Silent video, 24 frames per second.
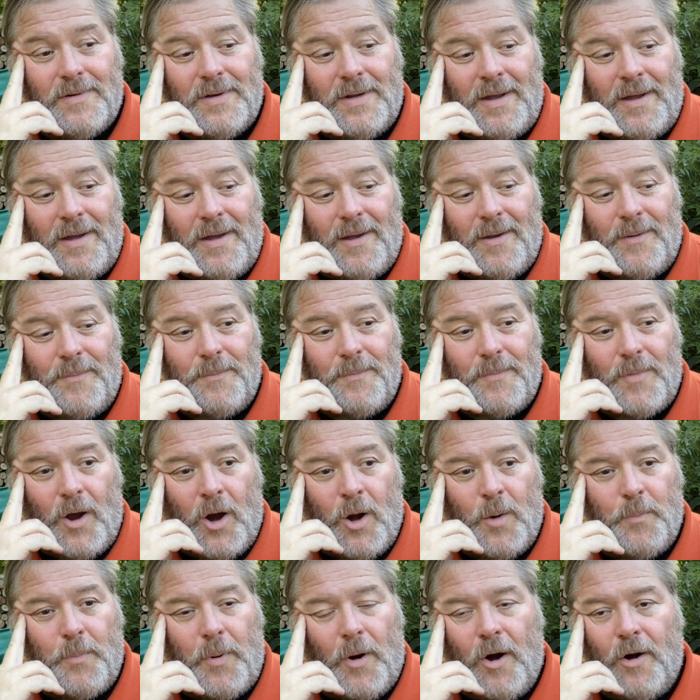
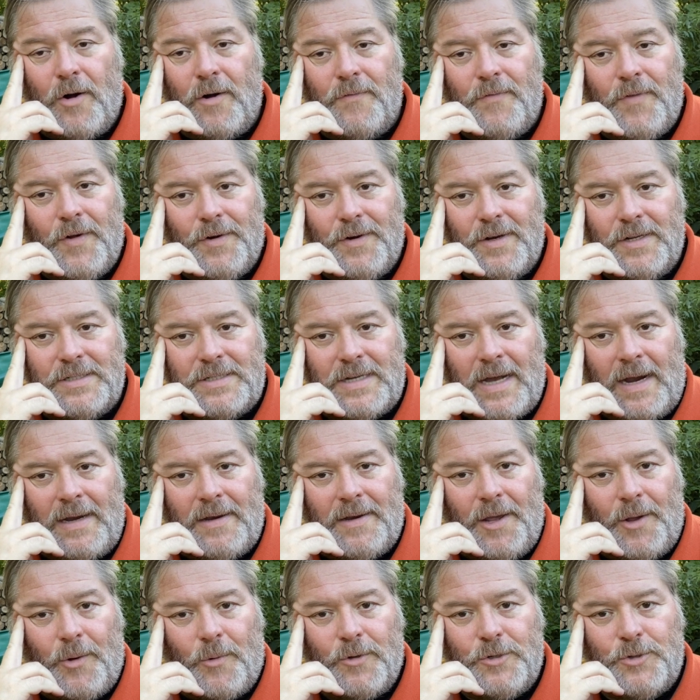are part of their design
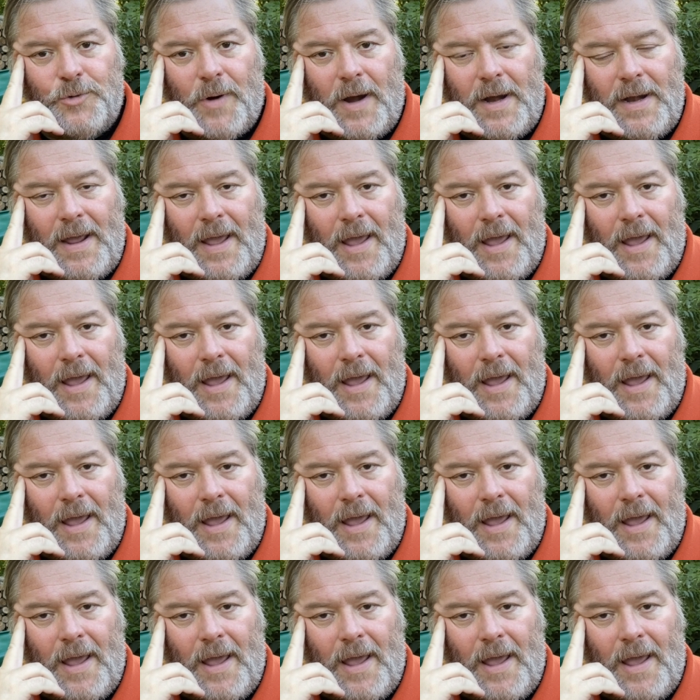language, right?